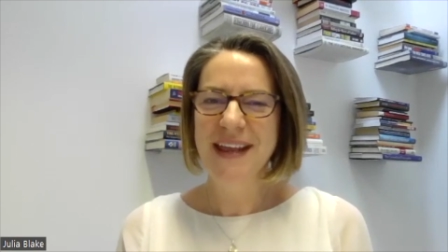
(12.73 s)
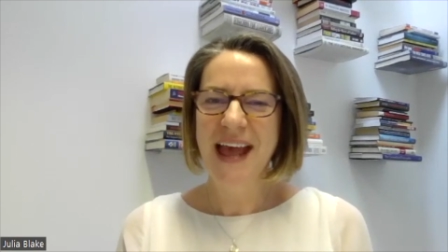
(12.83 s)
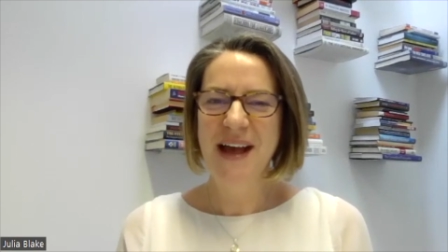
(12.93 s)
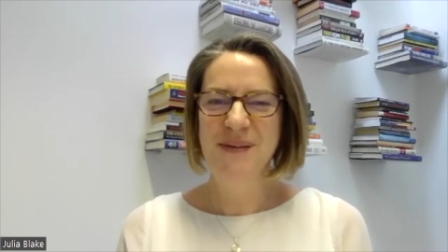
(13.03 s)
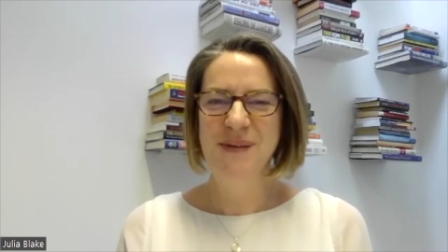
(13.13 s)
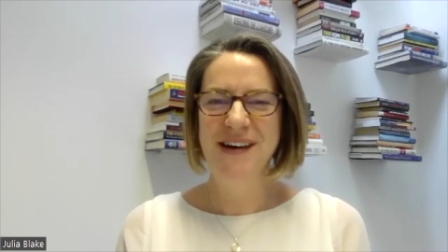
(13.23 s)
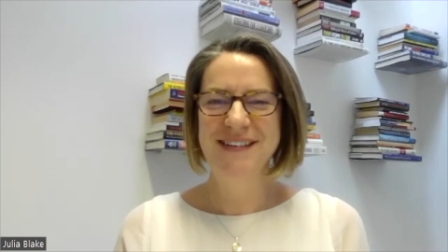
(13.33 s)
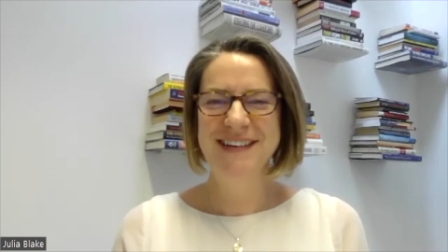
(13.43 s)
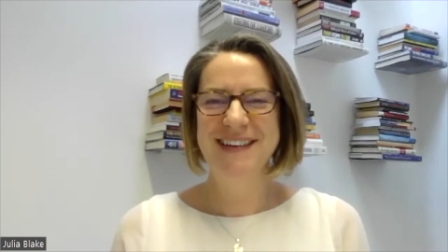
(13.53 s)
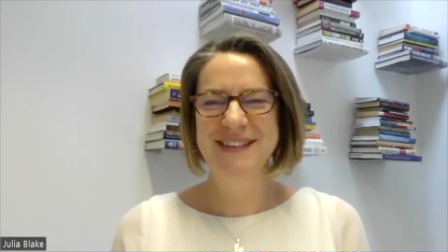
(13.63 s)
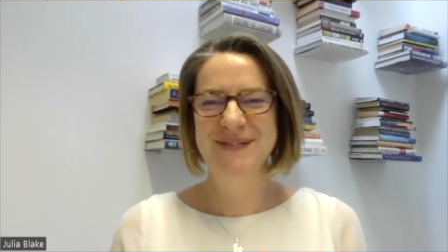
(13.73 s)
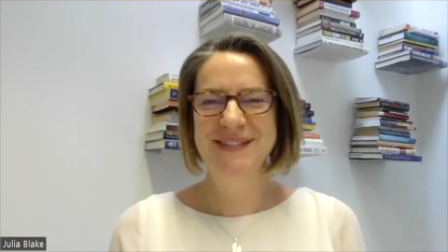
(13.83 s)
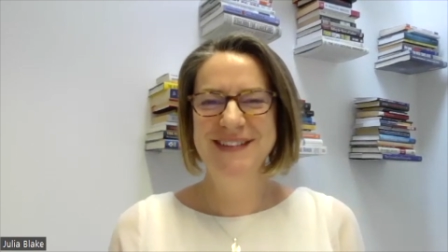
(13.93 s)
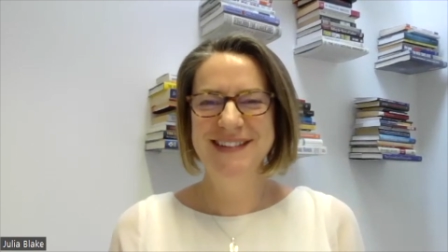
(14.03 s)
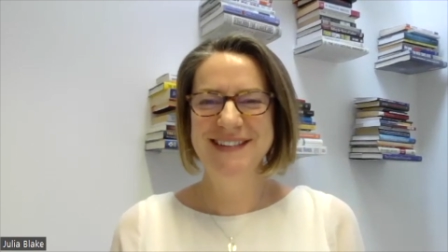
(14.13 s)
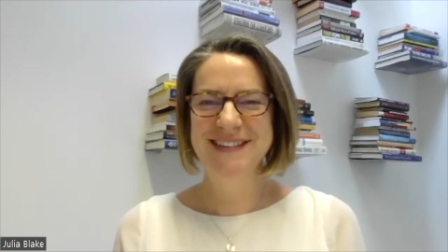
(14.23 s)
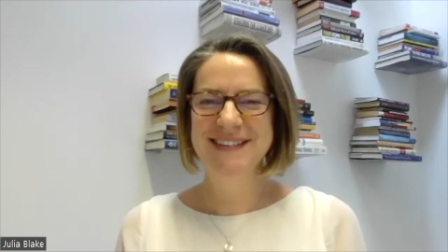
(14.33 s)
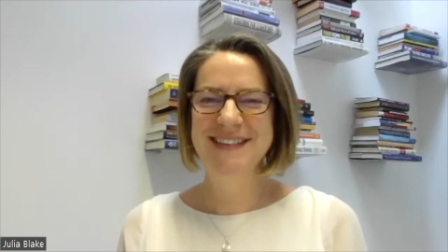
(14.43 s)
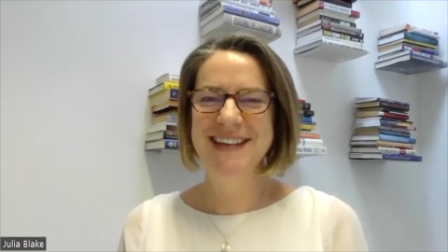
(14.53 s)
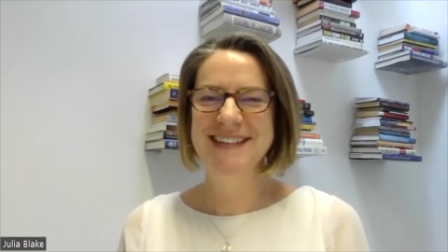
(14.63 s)
everybody, and welcome
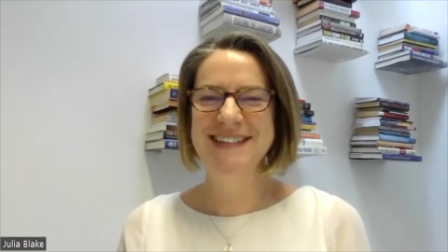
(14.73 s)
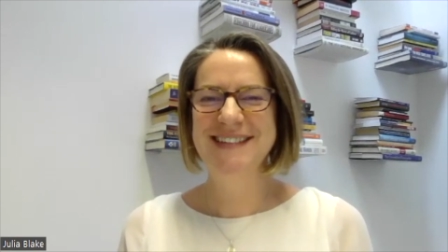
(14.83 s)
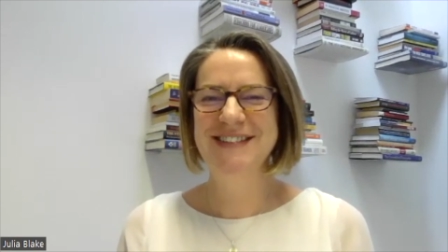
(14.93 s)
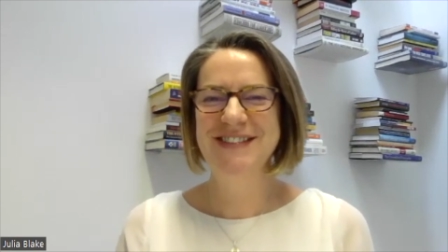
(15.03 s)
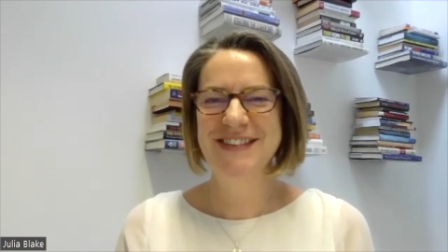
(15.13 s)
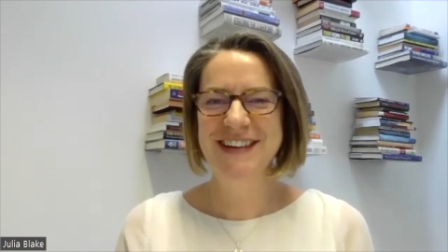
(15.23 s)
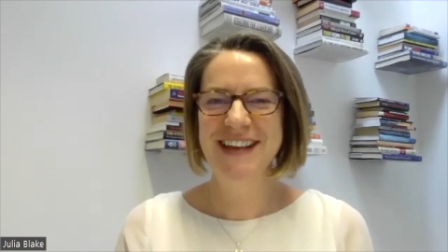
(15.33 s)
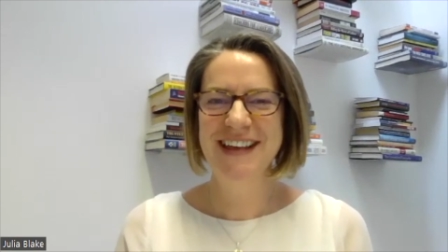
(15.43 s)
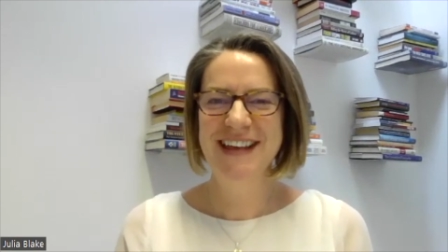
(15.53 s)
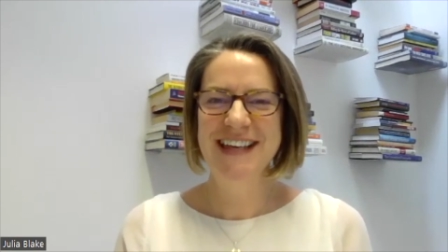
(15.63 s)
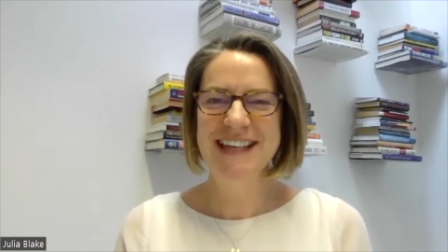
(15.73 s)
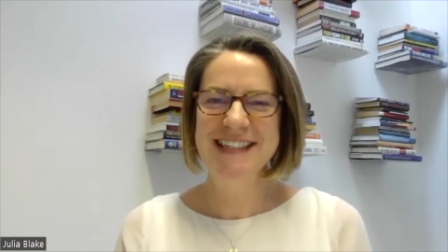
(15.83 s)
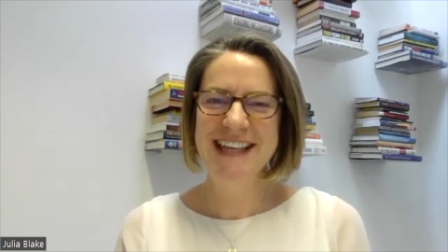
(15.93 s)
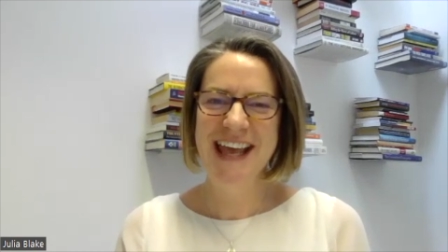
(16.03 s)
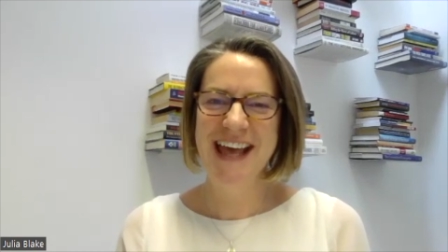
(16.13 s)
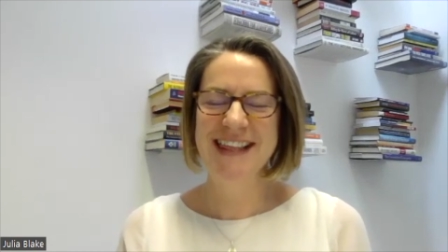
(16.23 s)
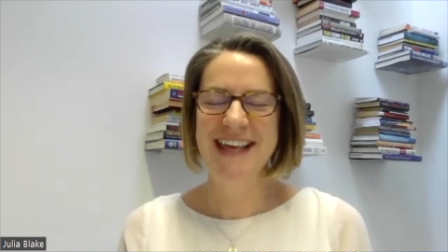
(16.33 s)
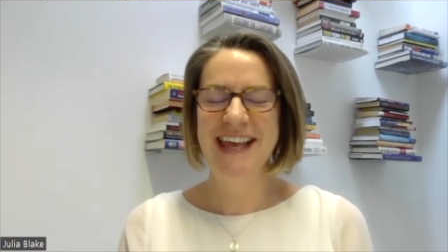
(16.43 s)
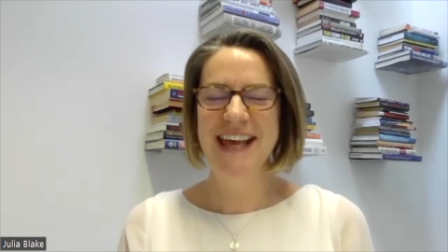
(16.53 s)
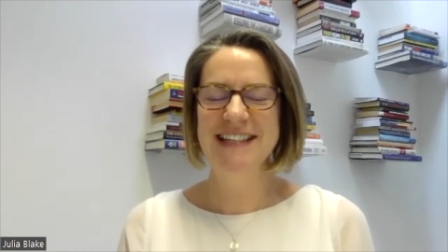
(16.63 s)
to this Stronger
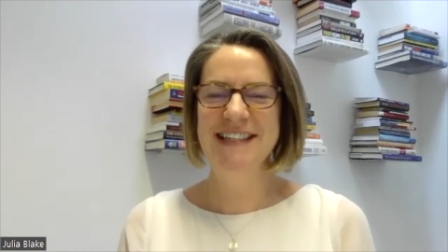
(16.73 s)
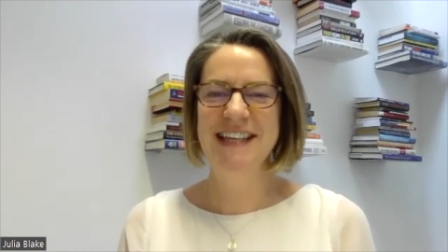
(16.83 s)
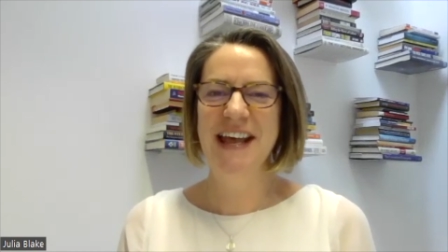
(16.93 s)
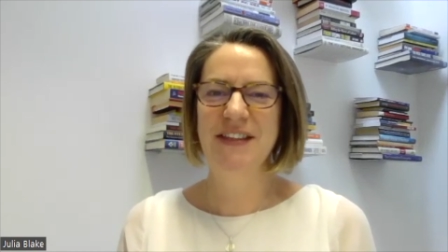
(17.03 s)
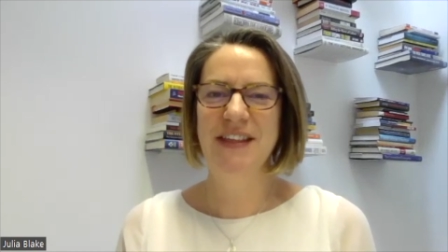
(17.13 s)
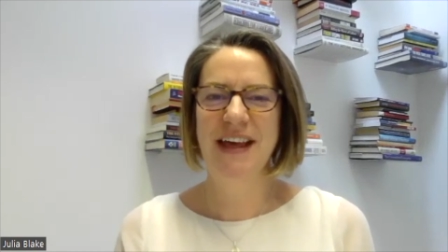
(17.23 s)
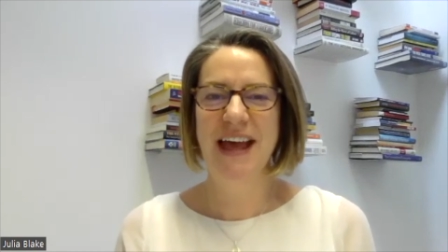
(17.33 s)
Together Get Together.